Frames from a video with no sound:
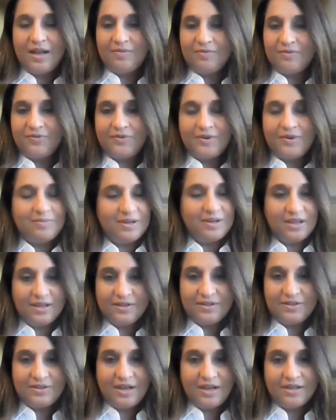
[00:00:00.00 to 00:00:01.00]
from a
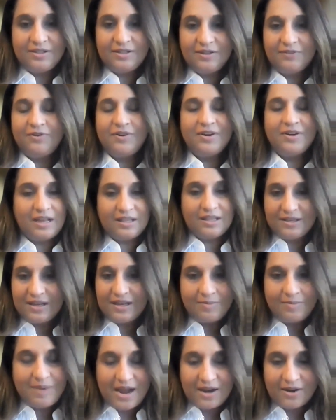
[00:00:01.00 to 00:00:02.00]
different
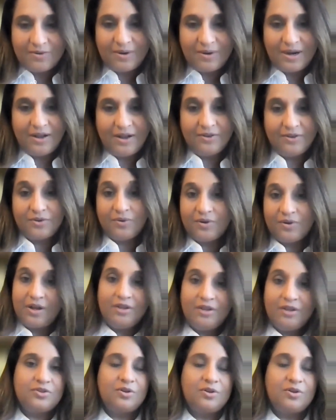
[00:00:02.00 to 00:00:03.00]
ethnic background or
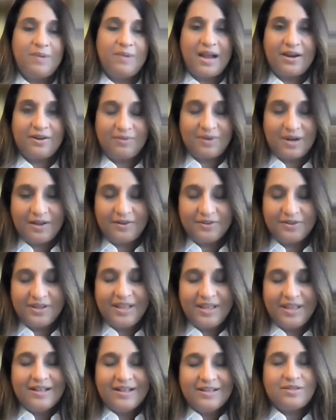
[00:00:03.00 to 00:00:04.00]
cultural background.
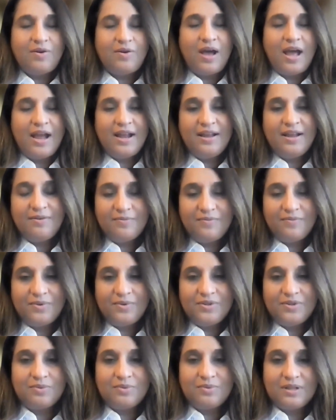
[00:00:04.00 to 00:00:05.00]
So I
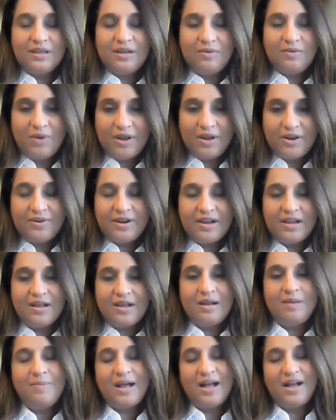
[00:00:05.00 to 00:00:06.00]
was really wondering
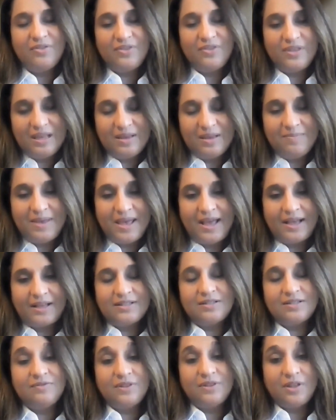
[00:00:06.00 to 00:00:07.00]
about the
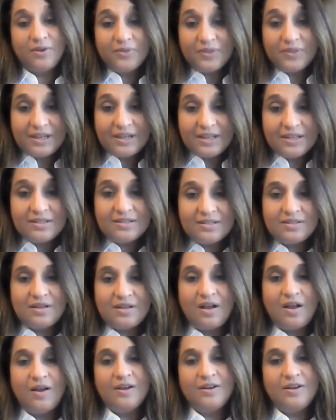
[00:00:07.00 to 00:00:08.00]
impacts of loneliness
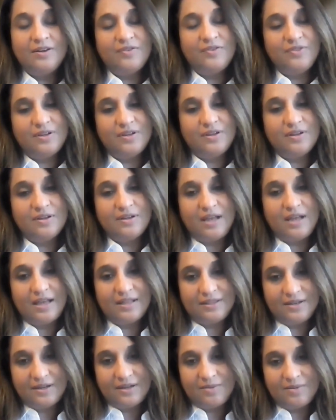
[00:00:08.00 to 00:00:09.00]
on the
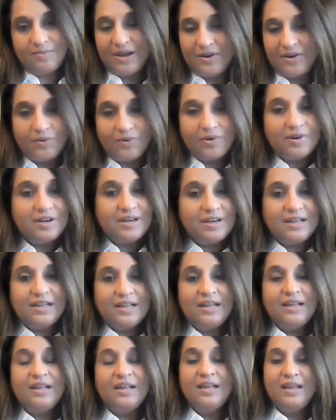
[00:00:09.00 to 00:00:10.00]
ethnic
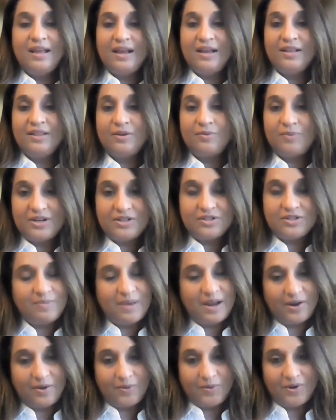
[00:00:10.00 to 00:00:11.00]
minority and the racial
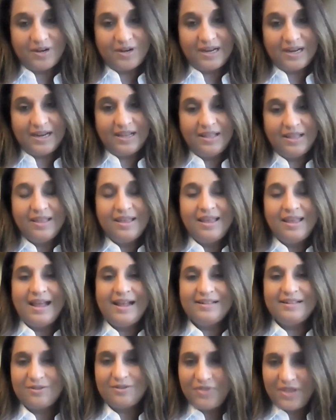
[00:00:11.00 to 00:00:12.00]
minority.
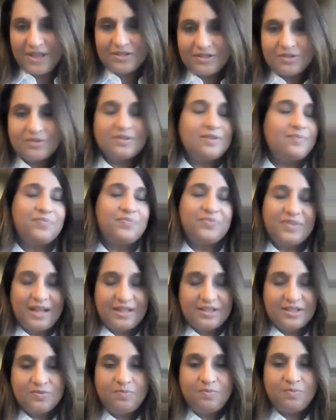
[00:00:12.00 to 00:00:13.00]
And so
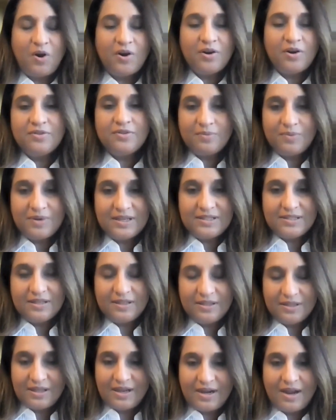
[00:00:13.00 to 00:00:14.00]
that's part of the
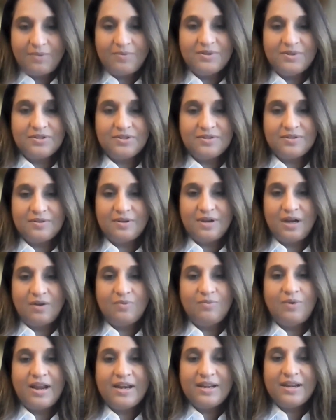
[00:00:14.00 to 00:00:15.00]
reason that I was
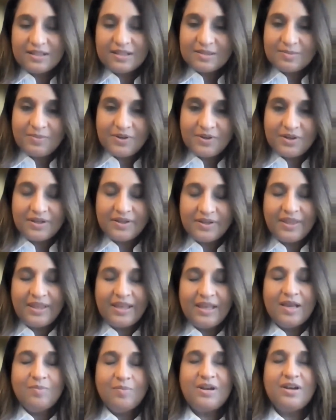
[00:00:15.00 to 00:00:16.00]
writing this book.
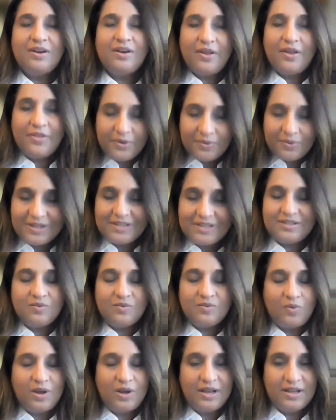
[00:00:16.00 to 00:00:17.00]
But another
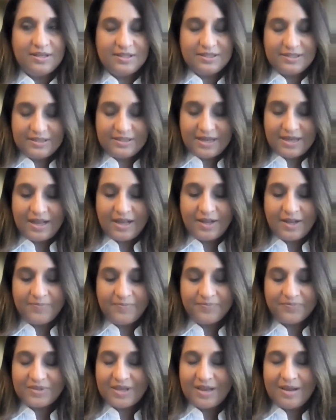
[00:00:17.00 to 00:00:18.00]
reason was
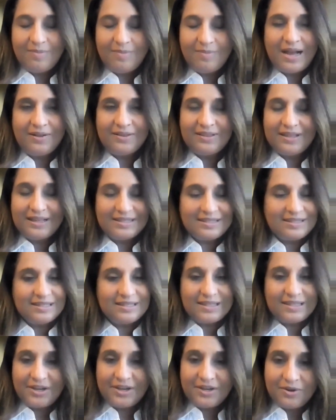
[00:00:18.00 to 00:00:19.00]
about less than
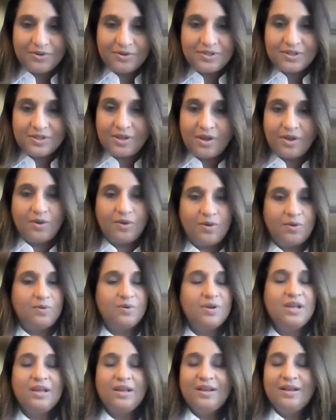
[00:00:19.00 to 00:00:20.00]
10 years ago,
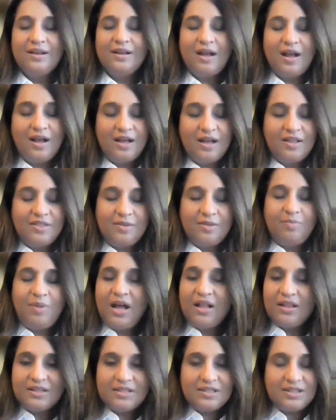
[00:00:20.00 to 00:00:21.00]
the
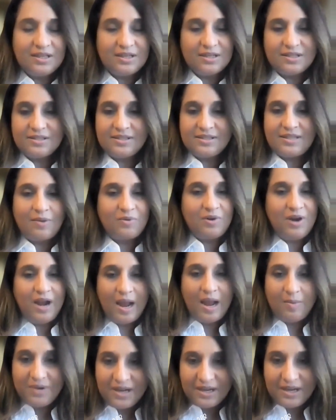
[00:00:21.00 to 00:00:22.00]
politics that were
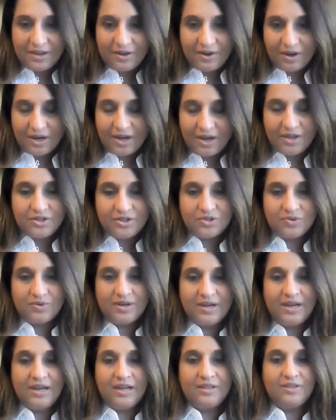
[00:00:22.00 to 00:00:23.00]
happening in our
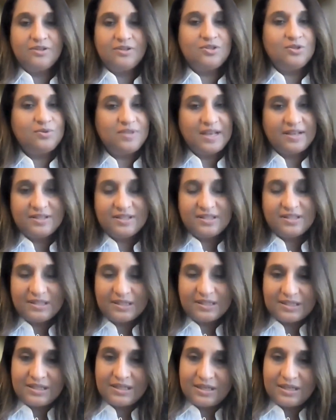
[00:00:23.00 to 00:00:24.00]
country, the
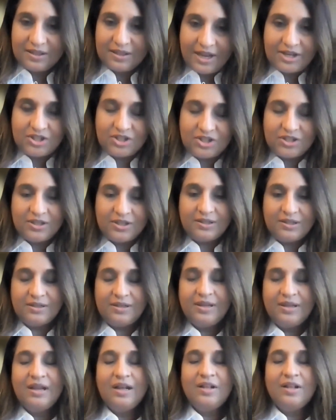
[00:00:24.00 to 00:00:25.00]
2016 election,
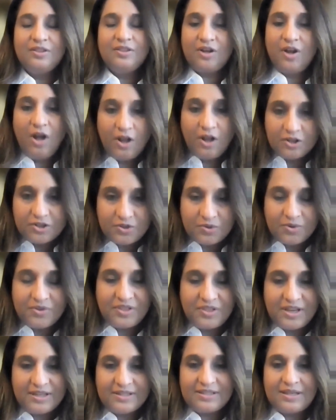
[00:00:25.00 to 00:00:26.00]
the cultural
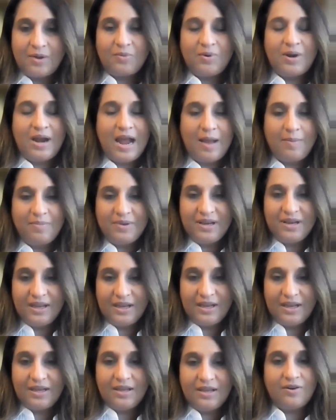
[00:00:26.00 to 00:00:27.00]
things that were
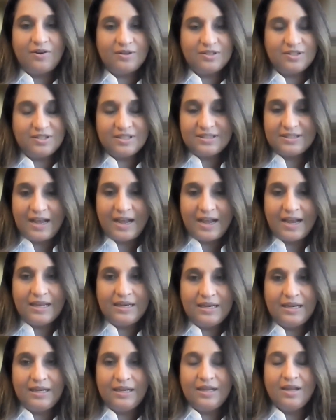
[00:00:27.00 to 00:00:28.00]
happening in our
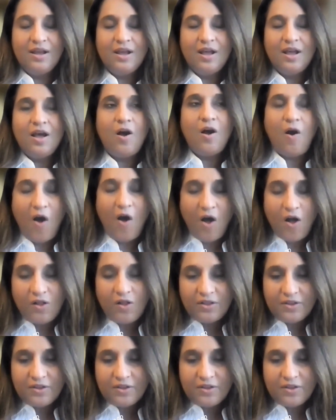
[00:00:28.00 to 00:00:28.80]
society, all